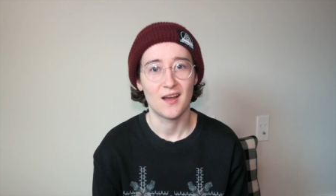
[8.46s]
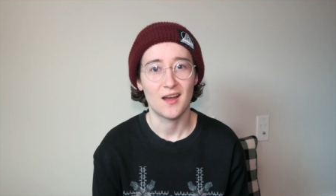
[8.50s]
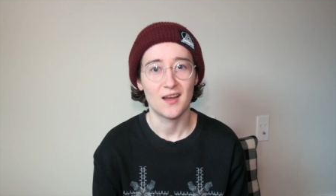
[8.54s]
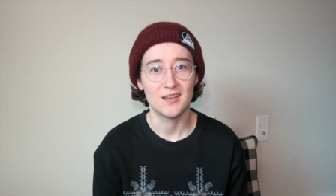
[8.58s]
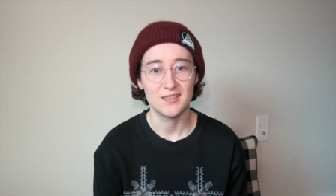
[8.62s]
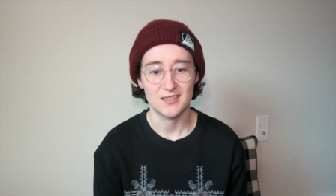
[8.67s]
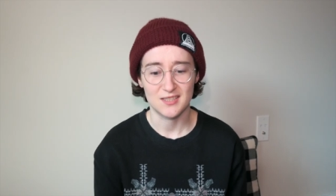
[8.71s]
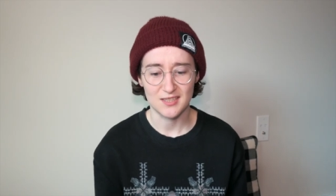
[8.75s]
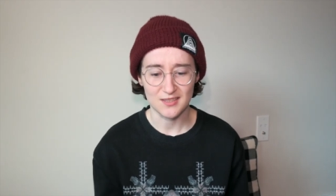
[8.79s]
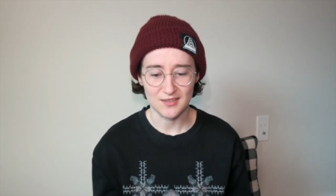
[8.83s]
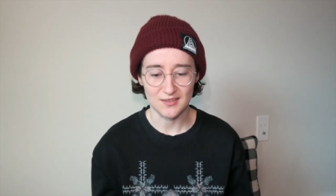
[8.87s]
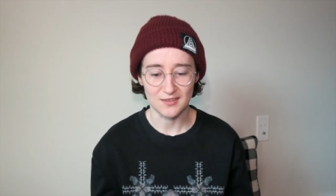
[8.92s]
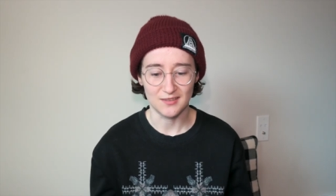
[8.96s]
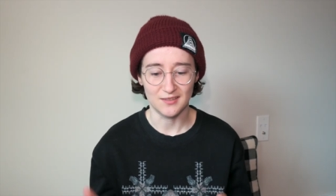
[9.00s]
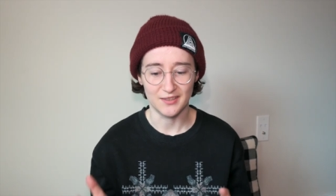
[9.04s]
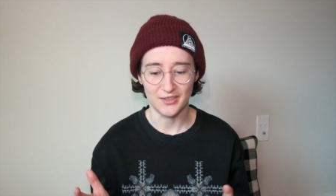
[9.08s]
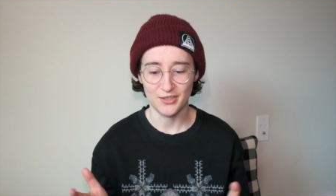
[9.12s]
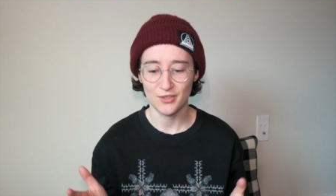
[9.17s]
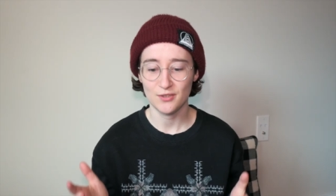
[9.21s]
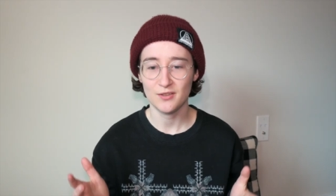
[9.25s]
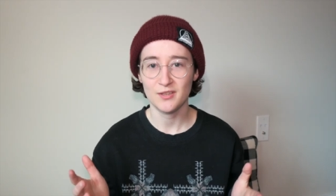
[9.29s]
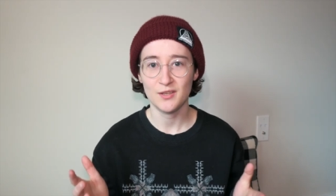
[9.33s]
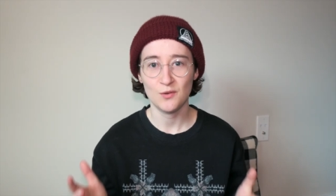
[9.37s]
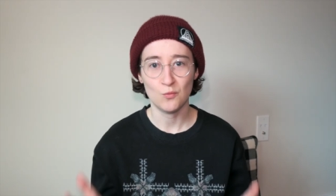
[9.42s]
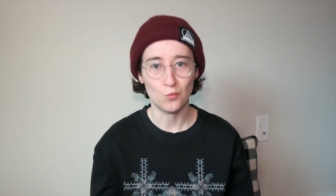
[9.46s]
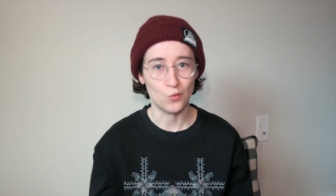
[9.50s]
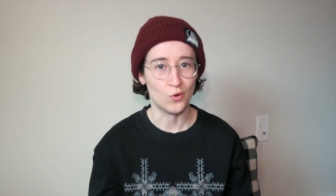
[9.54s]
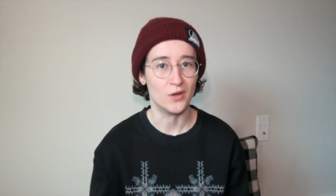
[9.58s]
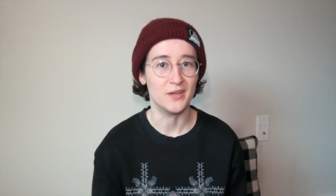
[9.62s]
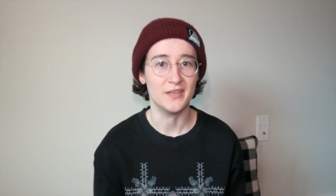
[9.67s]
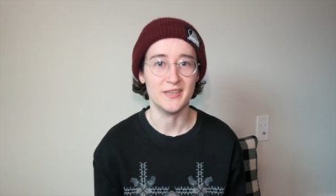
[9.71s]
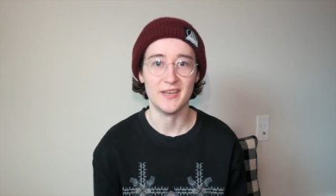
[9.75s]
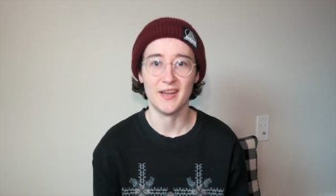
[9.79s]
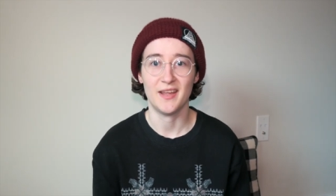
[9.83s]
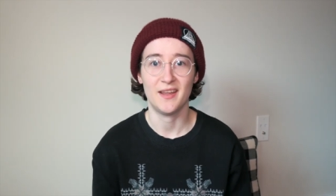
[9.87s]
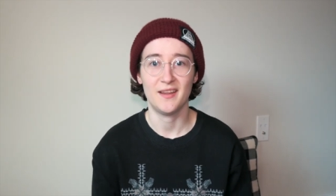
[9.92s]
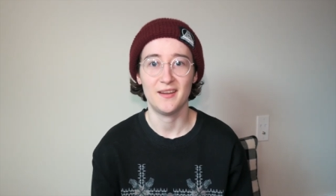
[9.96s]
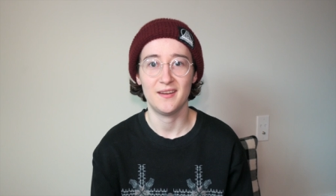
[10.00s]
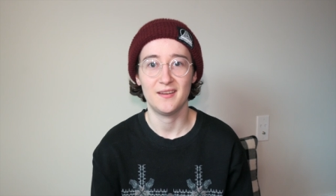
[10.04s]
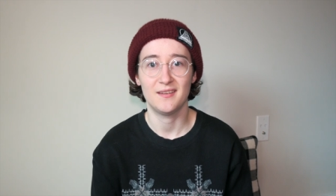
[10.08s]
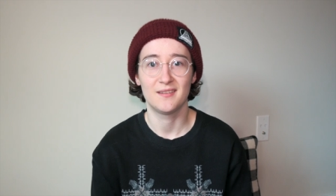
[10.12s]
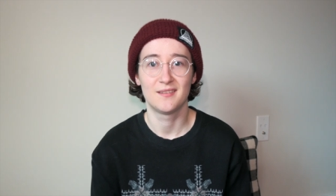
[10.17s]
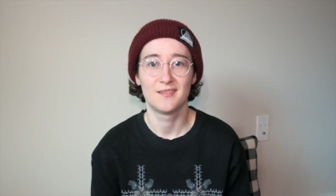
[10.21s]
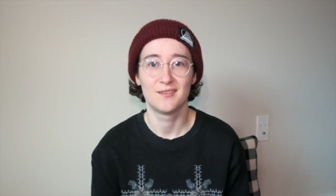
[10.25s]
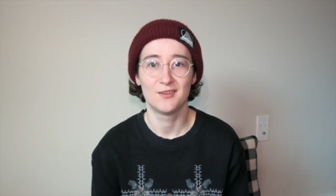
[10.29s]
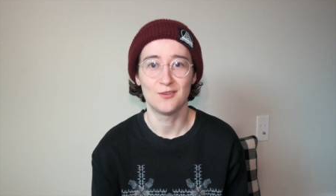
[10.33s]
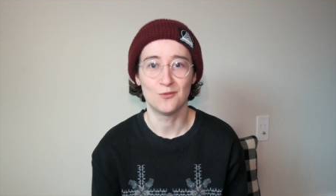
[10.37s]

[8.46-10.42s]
until literally one day.